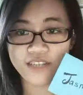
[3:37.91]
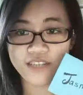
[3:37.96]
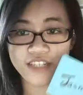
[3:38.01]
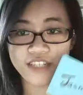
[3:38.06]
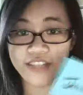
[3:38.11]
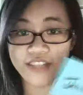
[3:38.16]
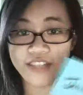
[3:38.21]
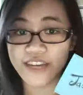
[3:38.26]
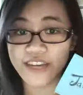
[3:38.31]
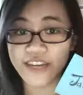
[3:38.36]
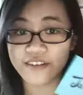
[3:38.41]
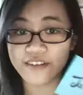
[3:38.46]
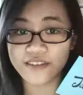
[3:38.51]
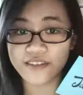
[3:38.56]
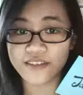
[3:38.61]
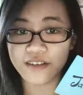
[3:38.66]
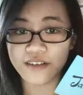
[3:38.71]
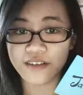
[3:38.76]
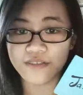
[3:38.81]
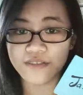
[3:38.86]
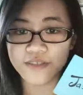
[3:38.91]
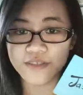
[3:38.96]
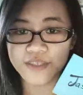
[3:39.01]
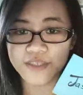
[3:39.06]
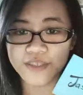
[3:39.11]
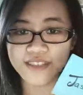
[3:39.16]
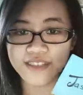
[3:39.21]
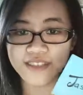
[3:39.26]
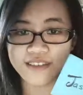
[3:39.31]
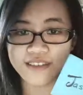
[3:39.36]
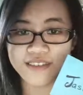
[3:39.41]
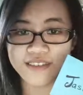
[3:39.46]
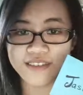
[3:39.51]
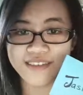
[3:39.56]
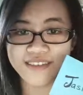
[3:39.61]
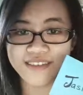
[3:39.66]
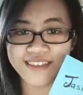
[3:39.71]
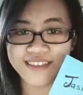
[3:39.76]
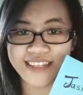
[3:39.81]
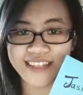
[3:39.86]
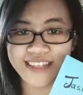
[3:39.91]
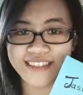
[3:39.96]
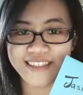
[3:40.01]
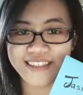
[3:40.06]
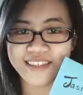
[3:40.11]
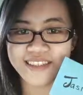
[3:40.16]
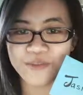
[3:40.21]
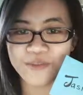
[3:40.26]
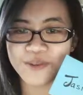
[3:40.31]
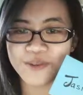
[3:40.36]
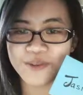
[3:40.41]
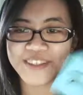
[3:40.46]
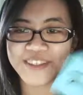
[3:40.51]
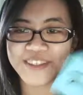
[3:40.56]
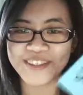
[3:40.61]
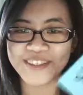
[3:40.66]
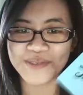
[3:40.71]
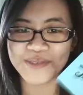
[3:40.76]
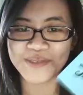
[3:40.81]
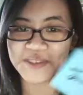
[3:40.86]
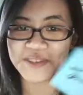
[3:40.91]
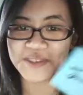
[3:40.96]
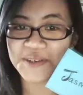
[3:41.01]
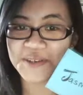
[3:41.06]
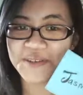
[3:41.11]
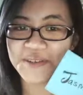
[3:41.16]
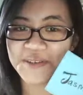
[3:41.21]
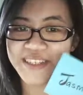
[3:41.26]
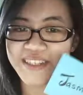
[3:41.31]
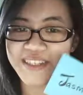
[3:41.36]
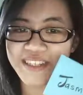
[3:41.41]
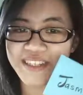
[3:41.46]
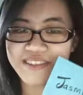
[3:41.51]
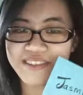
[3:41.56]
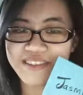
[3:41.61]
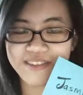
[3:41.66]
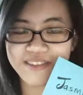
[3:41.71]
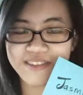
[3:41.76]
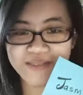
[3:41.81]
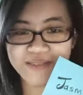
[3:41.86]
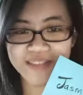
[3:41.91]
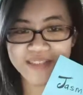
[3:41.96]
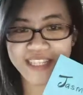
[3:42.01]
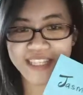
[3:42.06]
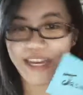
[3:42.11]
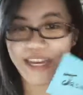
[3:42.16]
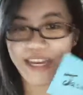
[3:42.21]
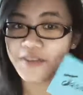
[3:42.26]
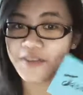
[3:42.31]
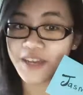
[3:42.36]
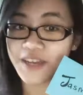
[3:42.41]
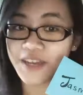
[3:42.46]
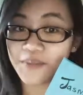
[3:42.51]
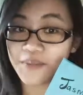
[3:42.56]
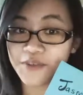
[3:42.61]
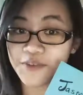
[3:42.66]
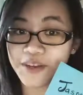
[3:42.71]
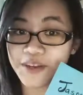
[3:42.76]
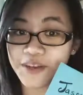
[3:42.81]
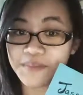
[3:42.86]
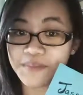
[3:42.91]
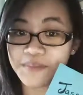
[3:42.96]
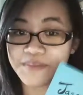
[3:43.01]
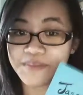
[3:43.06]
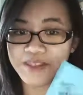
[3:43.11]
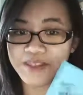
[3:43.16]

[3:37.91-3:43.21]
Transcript: entertain ourselves because, as most kids would know, adults don't really have time for them.